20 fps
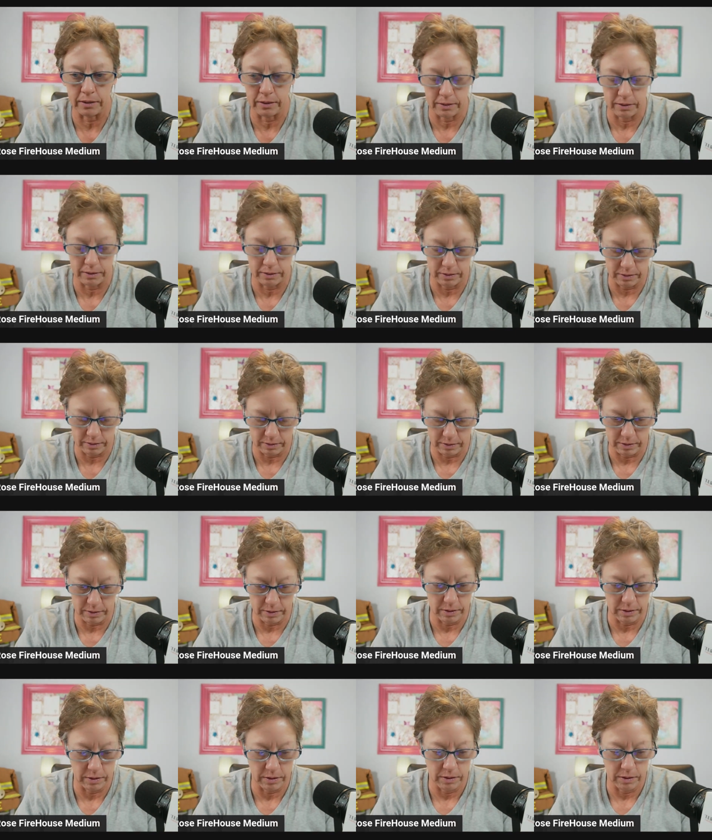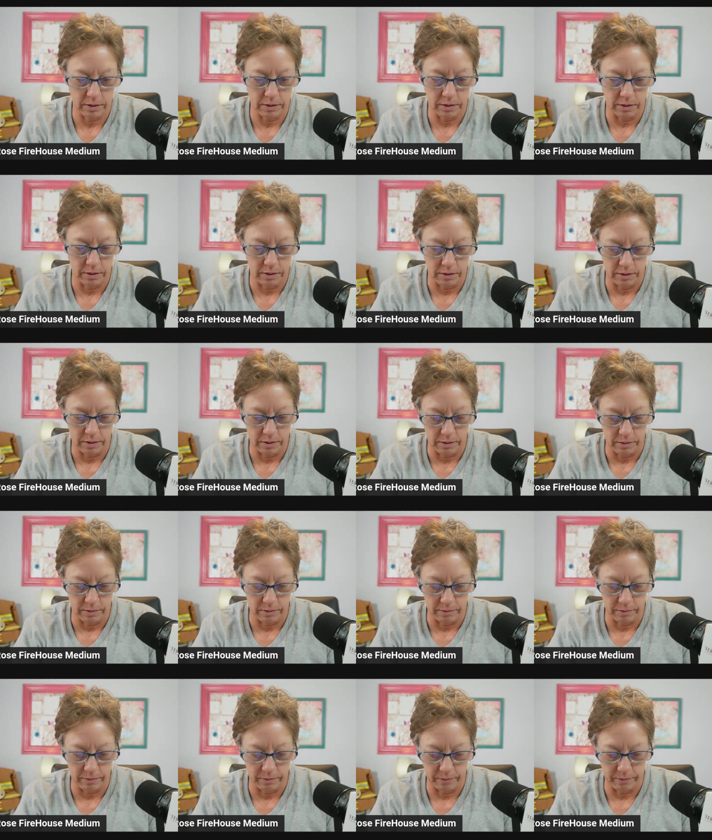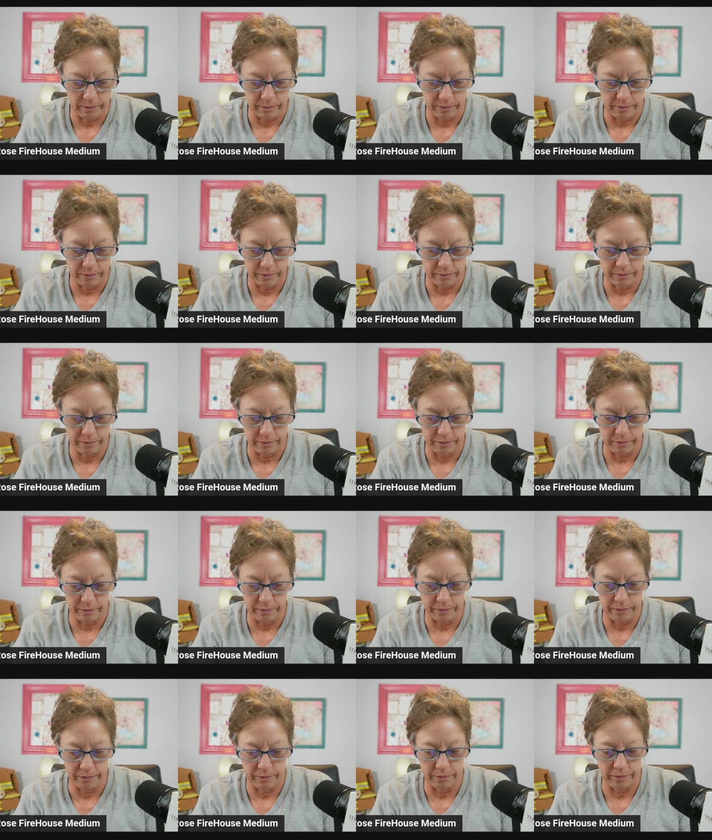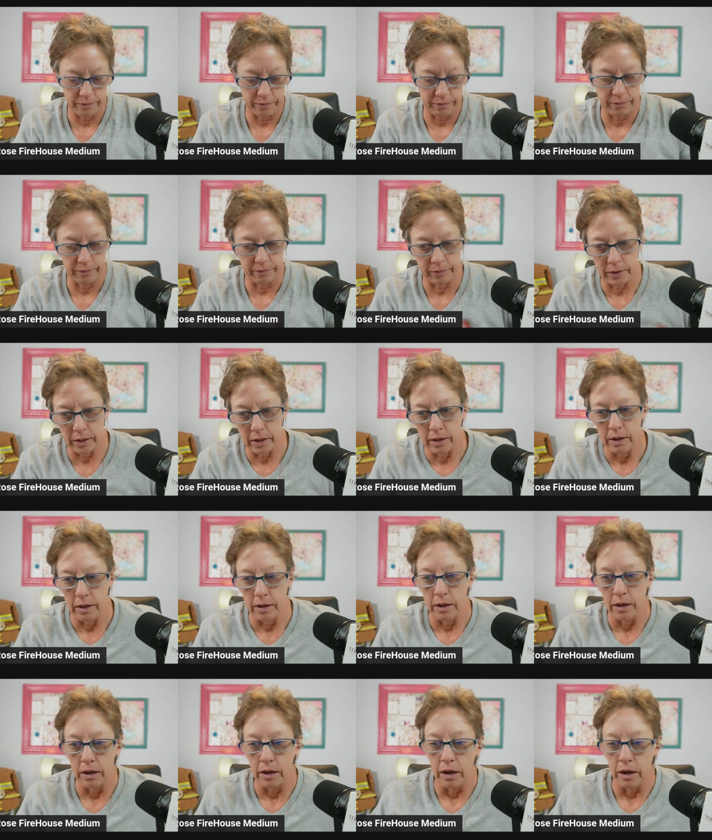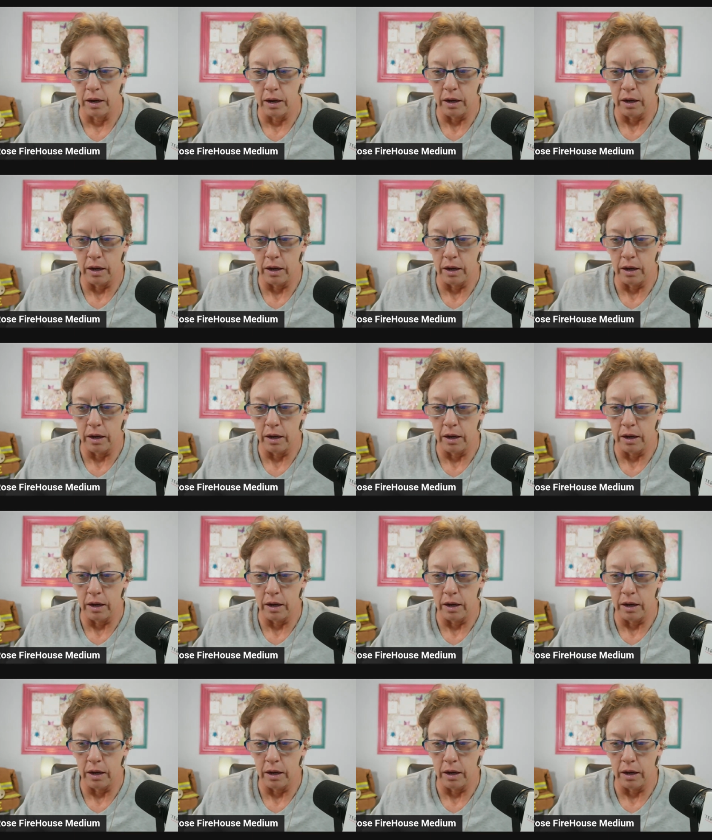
[no speech]